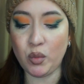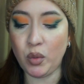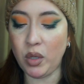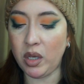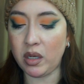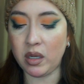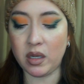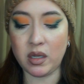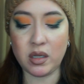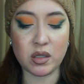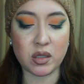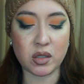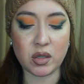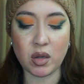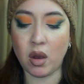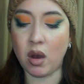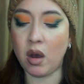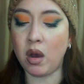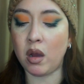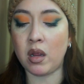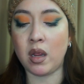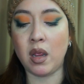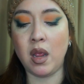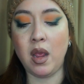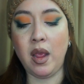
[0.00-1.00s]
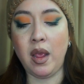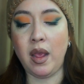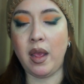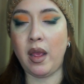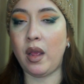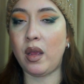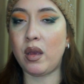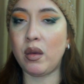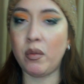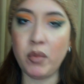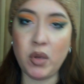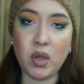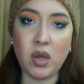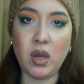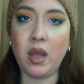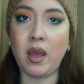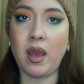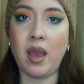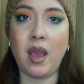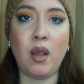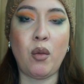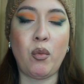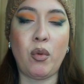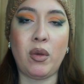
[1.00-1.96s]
We could talk and communicate